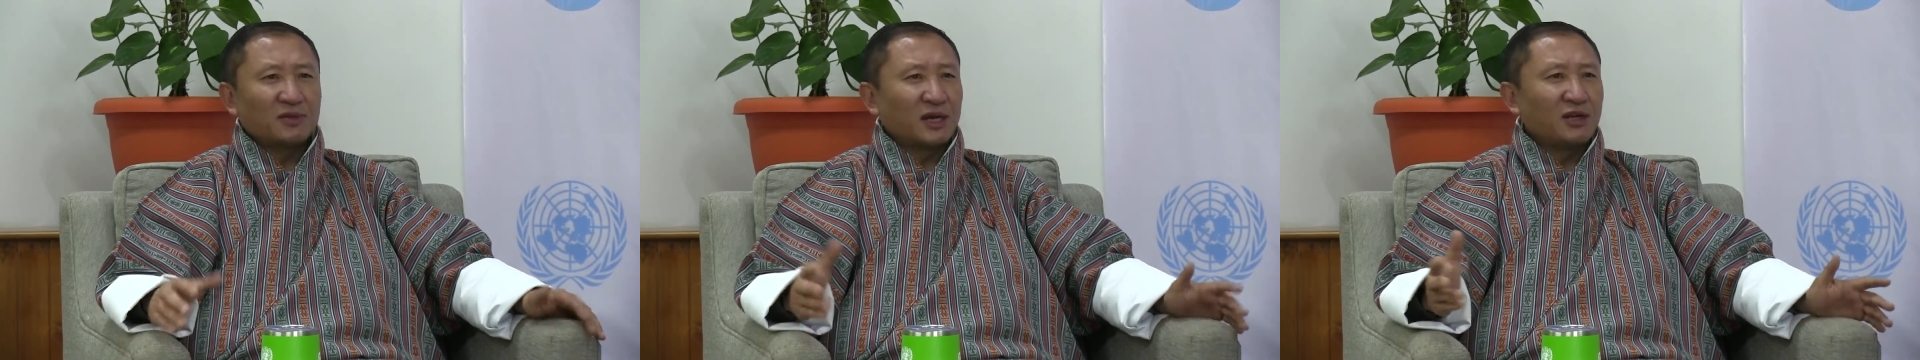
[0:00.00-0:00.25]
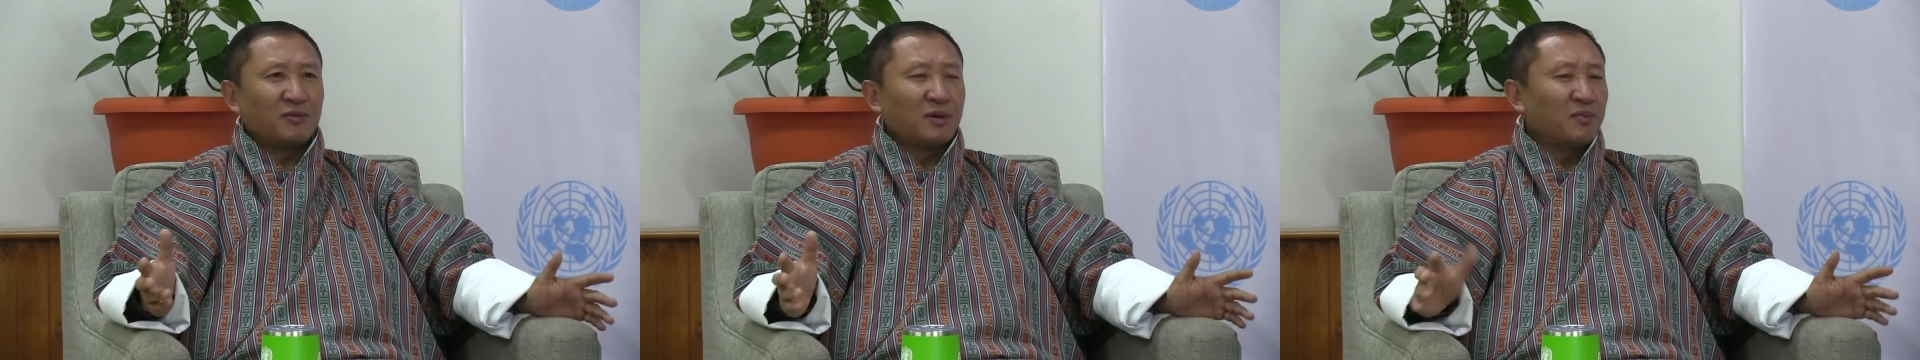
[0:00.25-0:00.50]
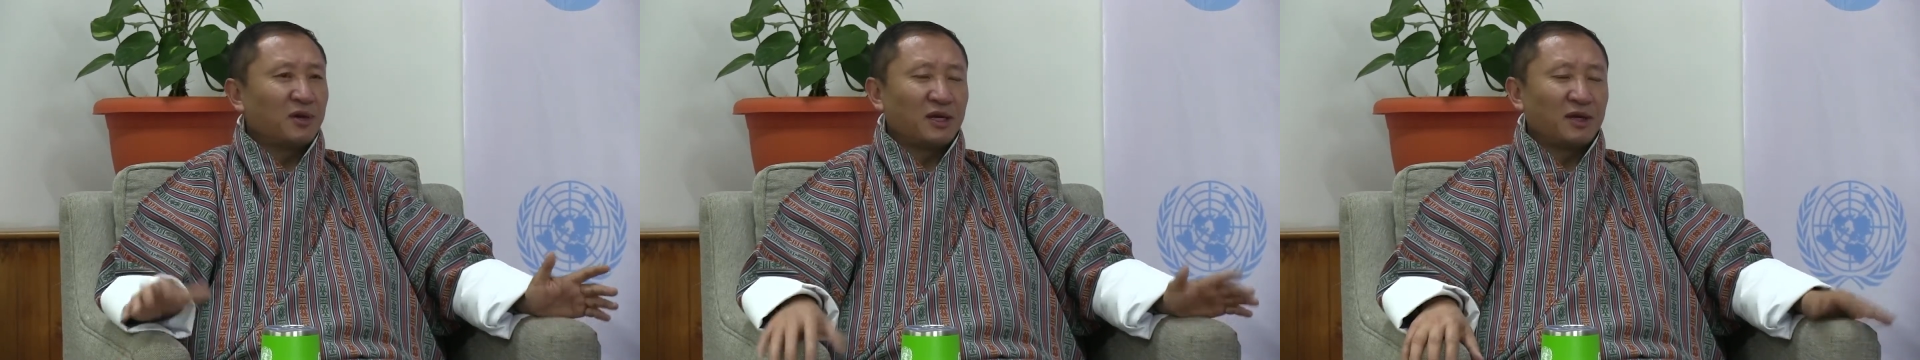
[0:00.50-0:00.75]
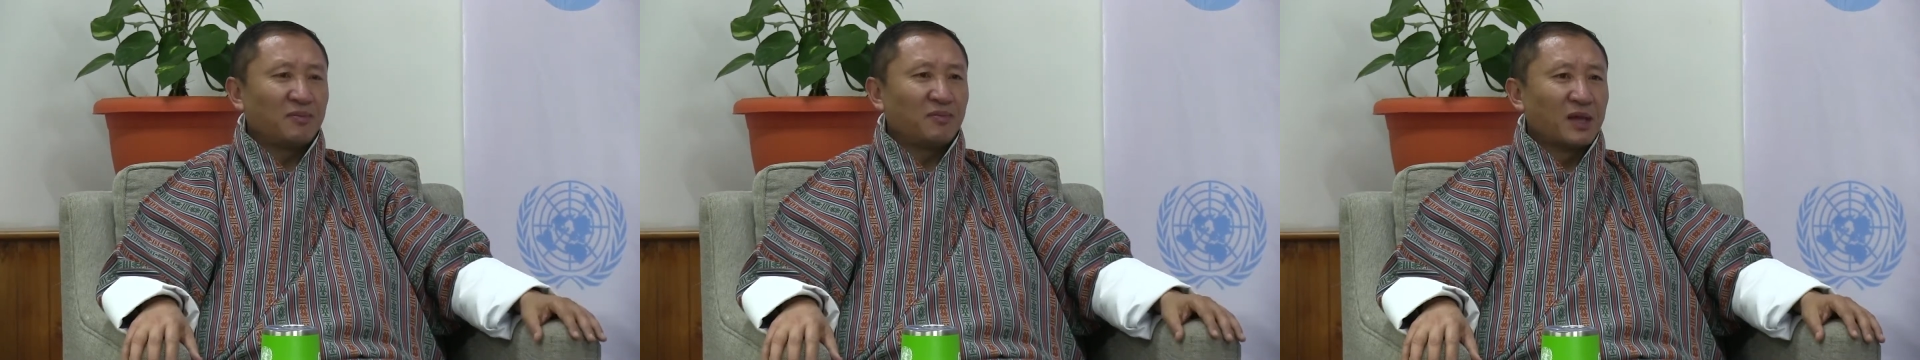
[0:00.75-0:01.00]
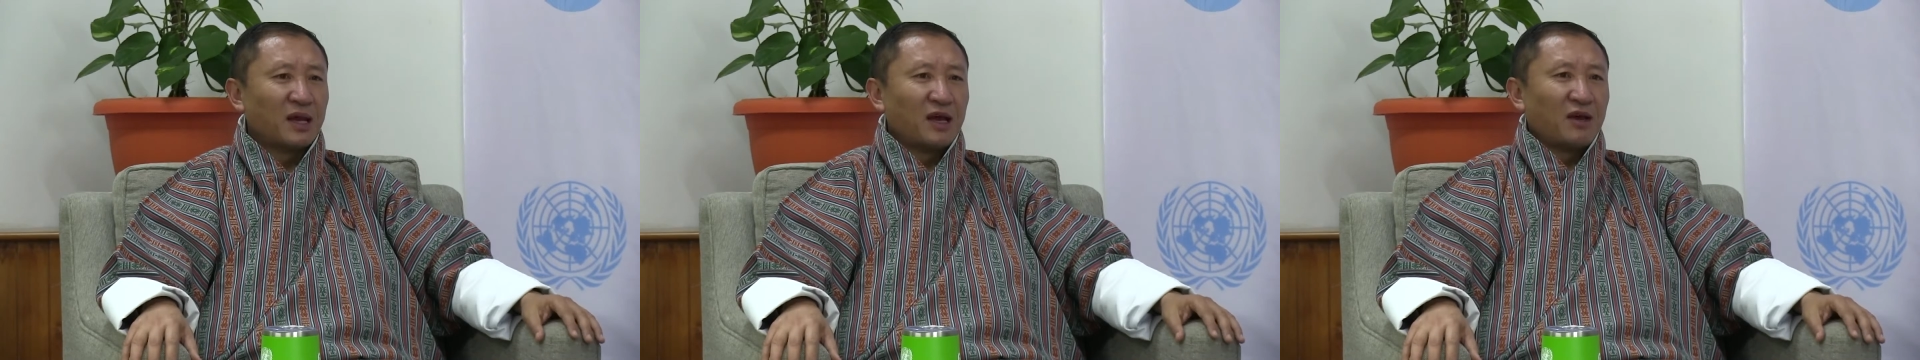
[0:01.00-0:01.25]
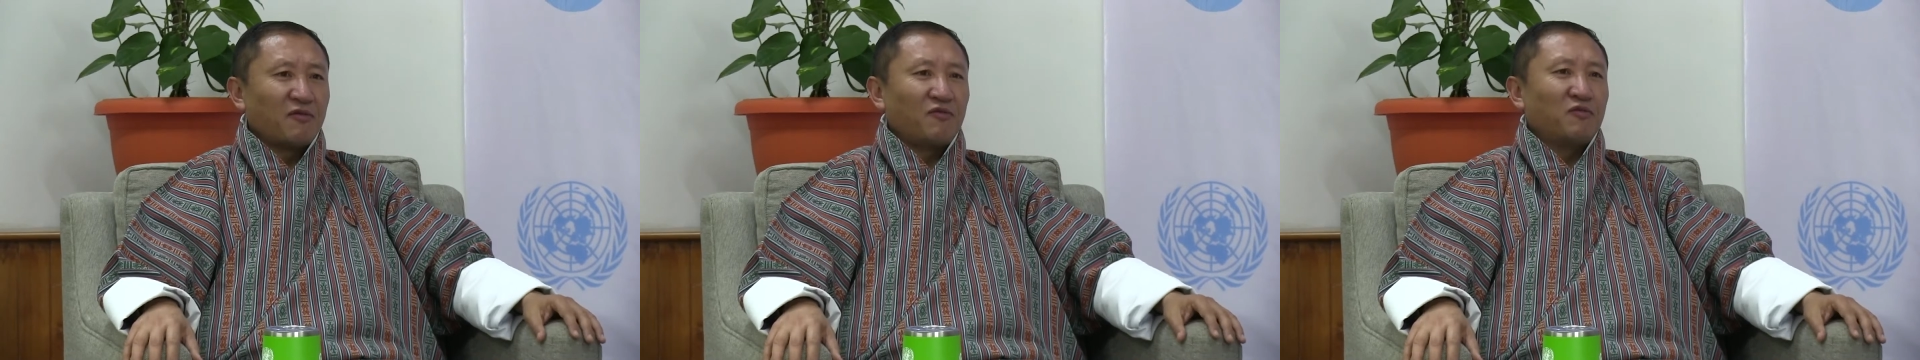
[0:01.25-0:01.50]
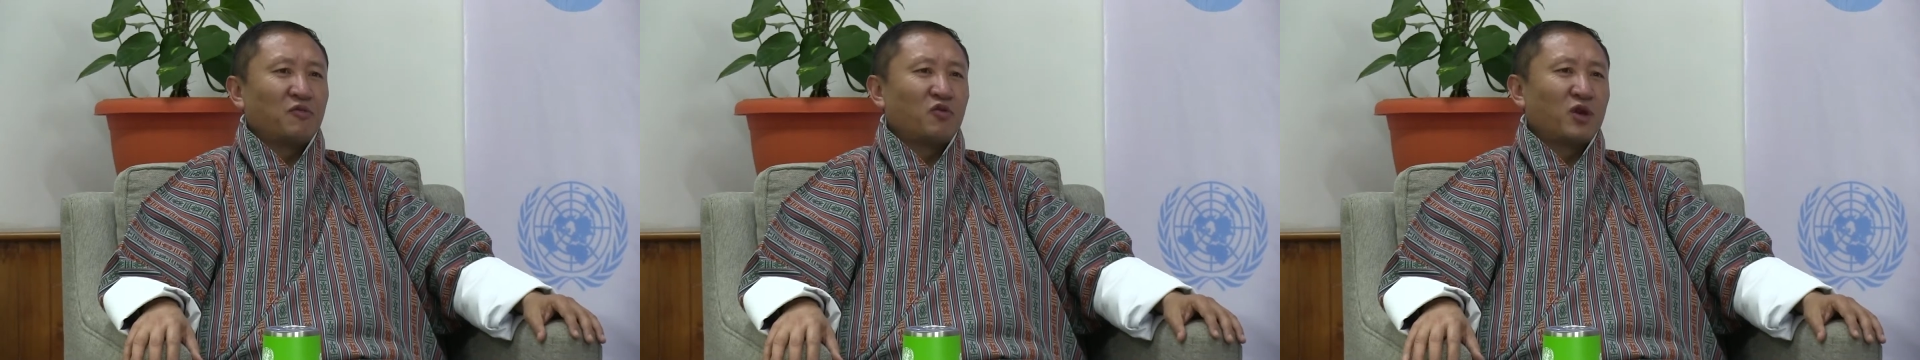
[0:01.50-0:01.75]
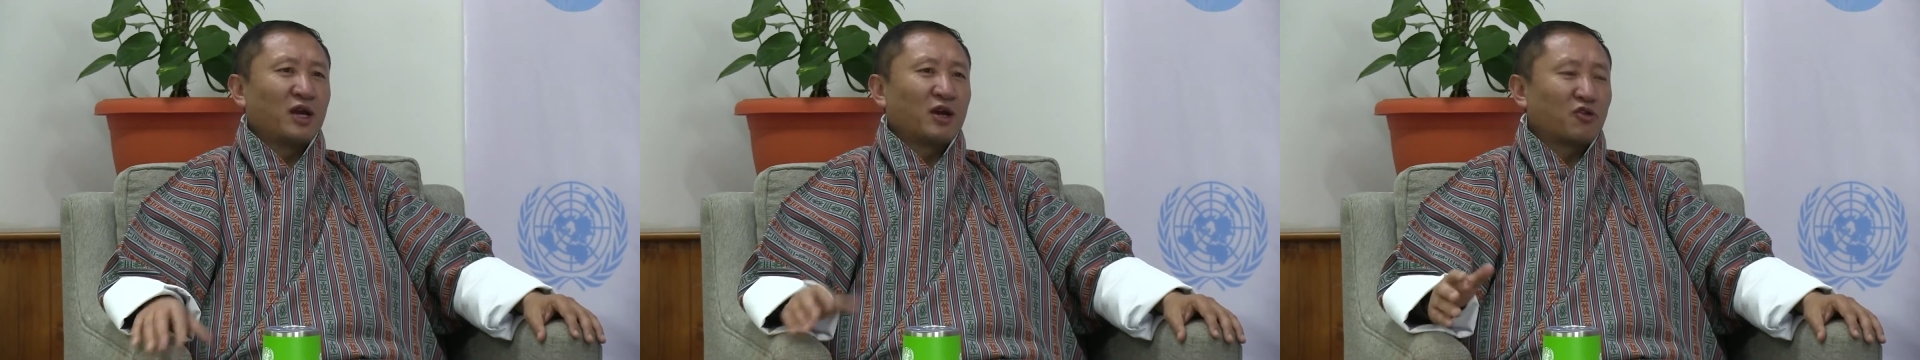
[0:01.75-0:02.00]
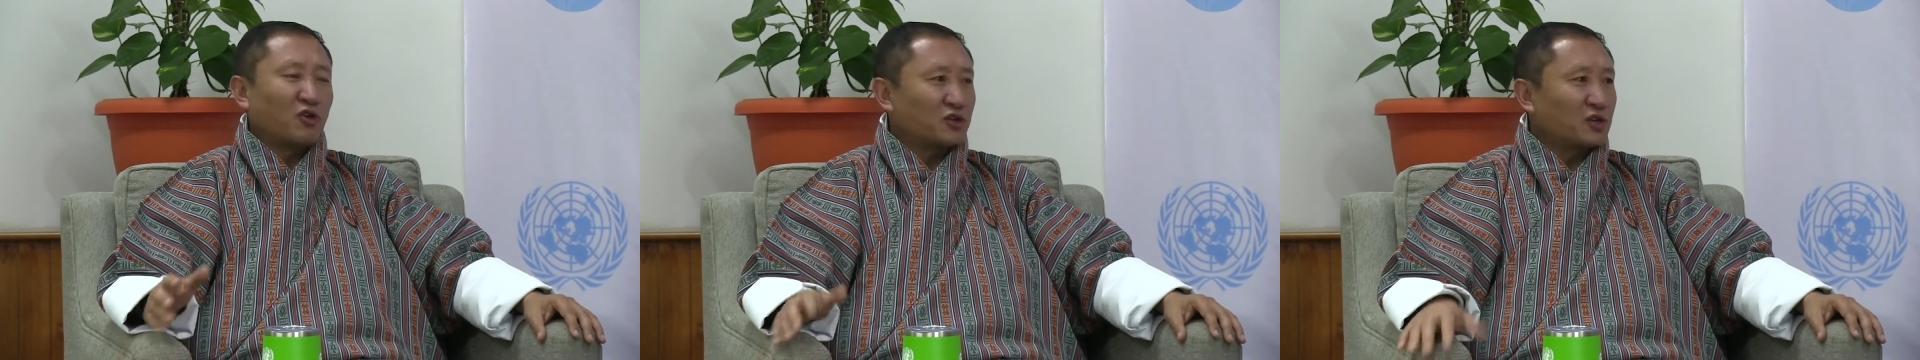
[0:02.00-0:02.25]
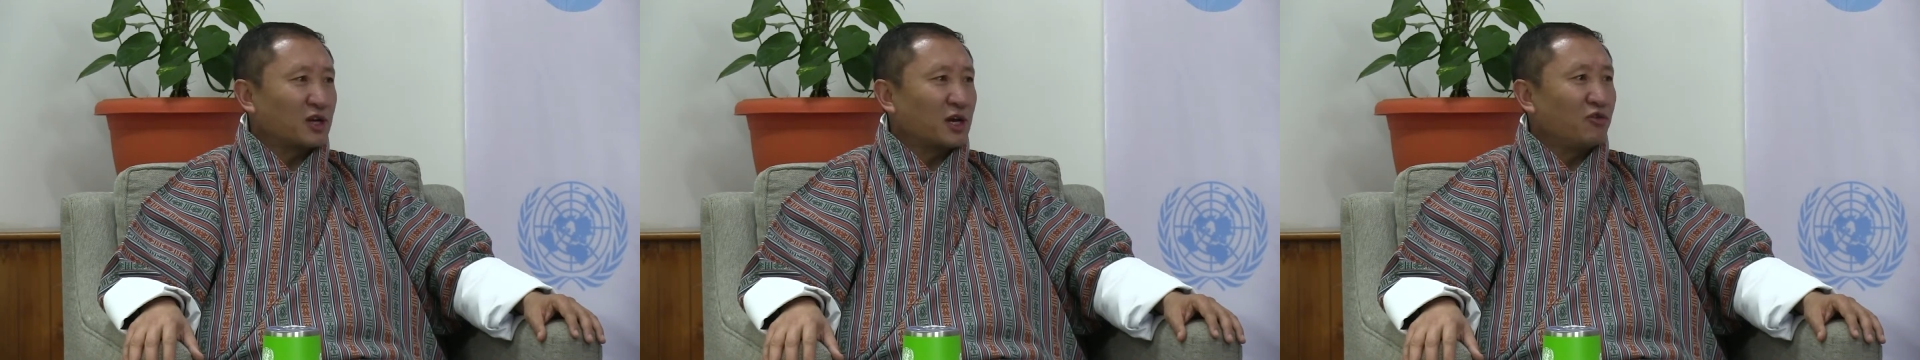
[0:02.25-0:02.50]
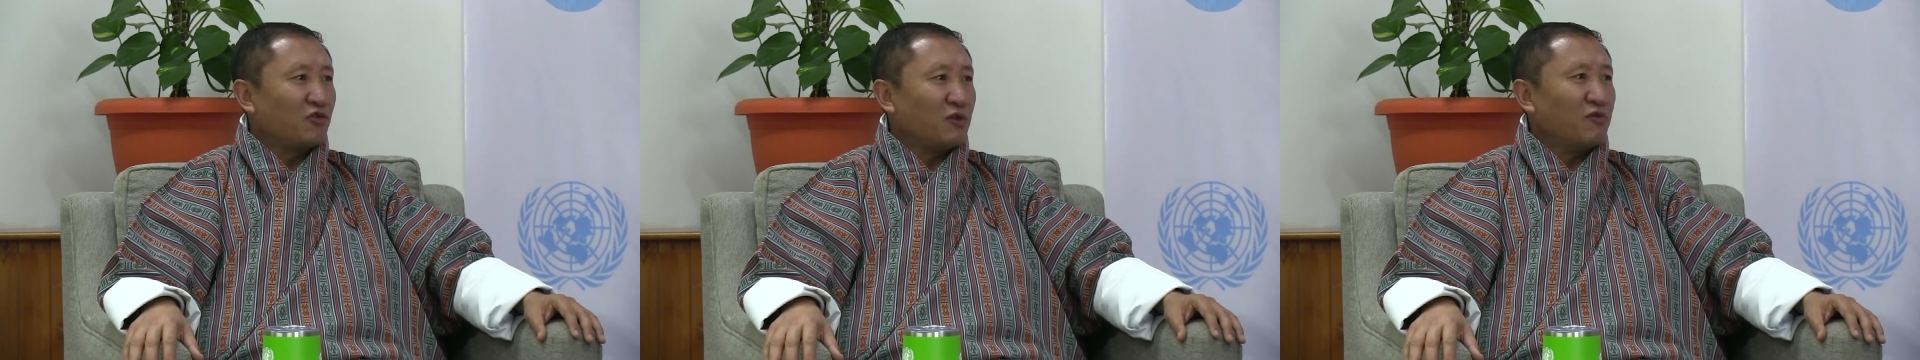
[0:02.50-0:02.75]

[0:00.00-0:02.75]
I remember him going across the country,